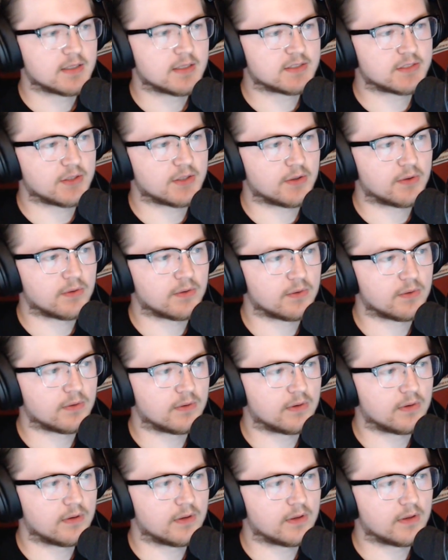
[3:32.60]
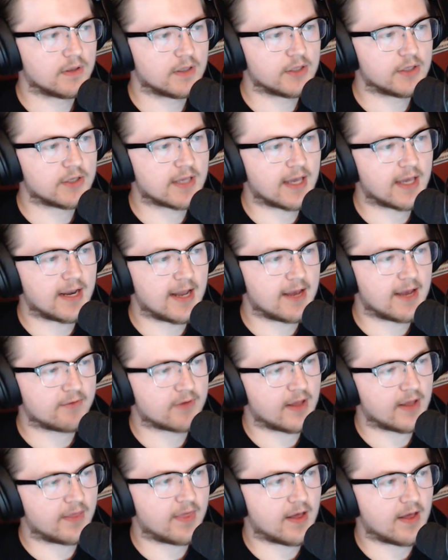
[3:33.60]
So you kind of have
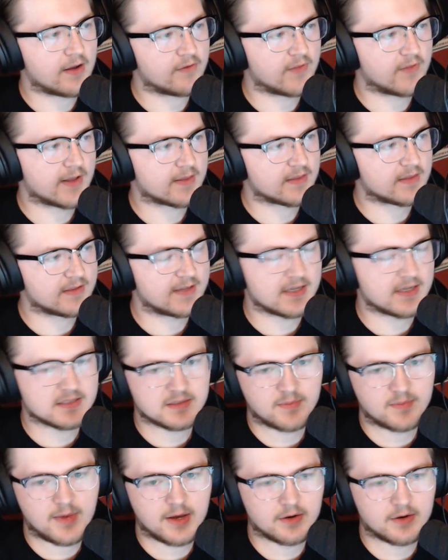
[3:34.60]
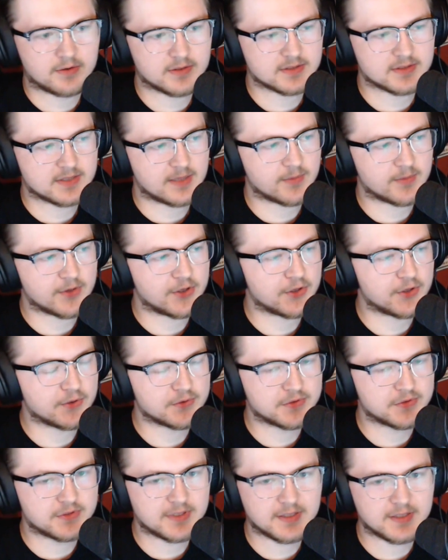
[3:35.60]
to, I thought of like the Tesla model because I'm a
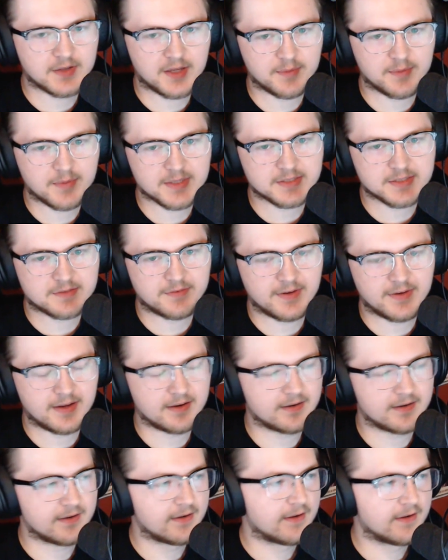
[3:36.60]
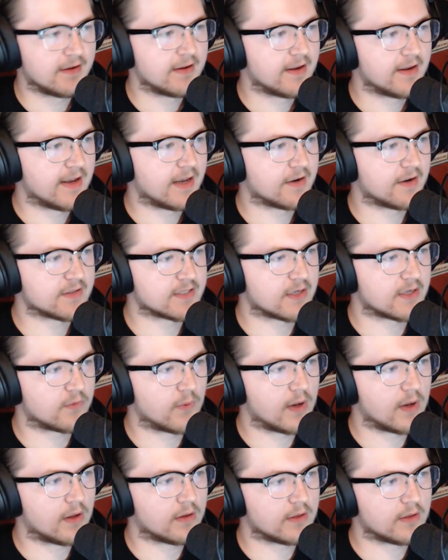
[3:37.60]
huge Elon Musk fan. And I was like,
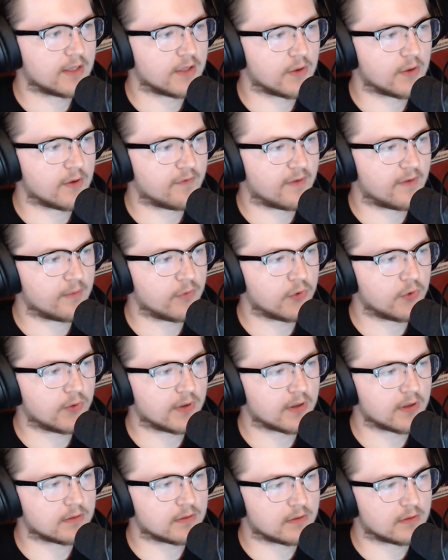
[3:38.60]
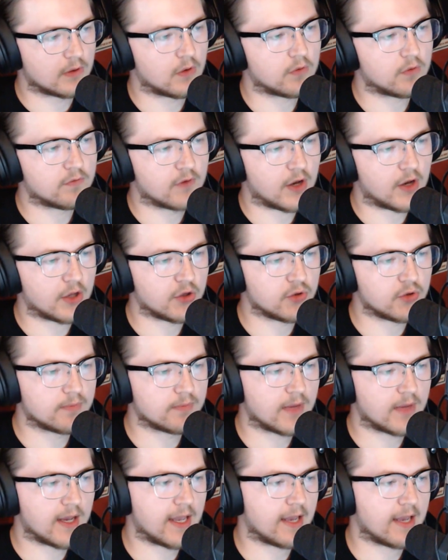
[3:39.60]
well, if I'm doing low volume,
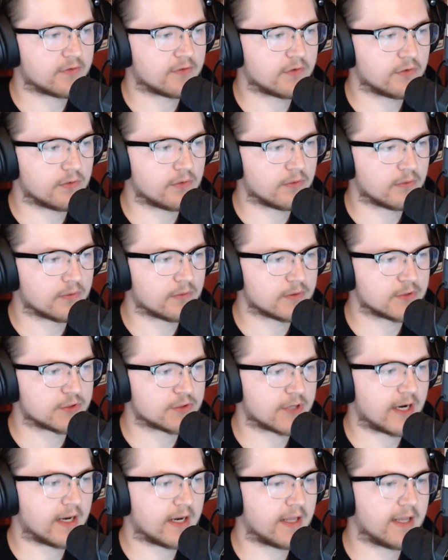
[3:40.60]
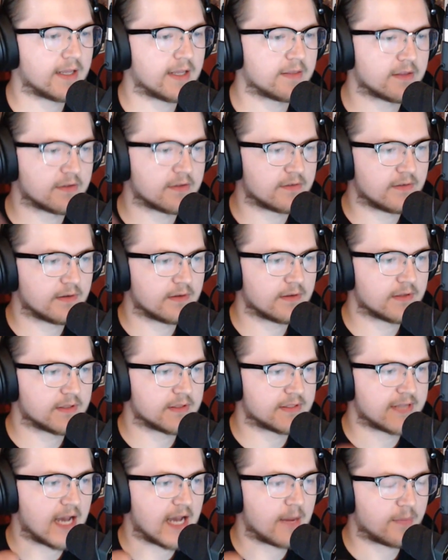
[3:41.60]
I have to try to hit the
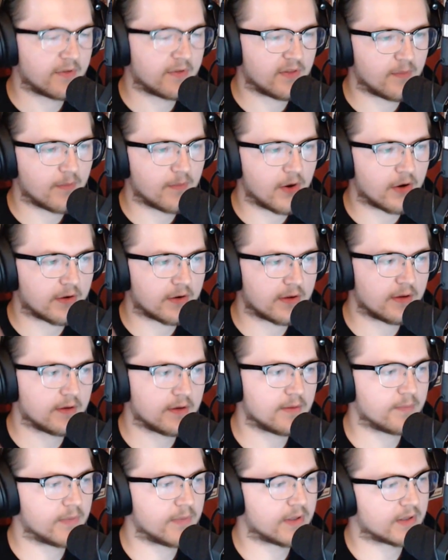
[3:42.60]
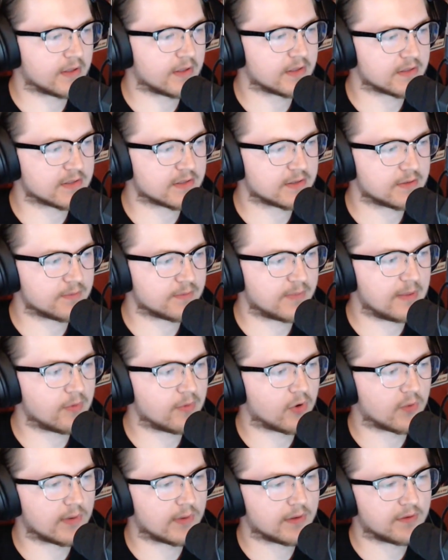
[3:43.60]
top of the market because
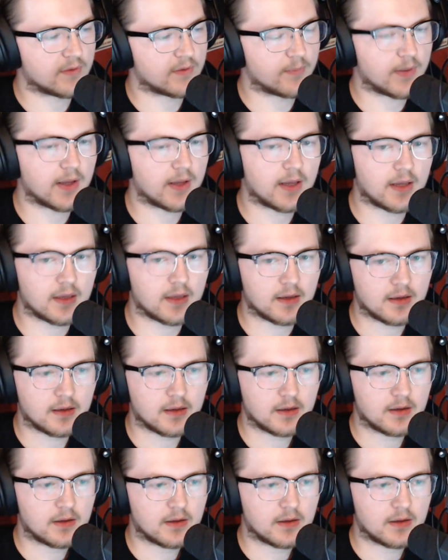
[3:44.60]
people are willing to pay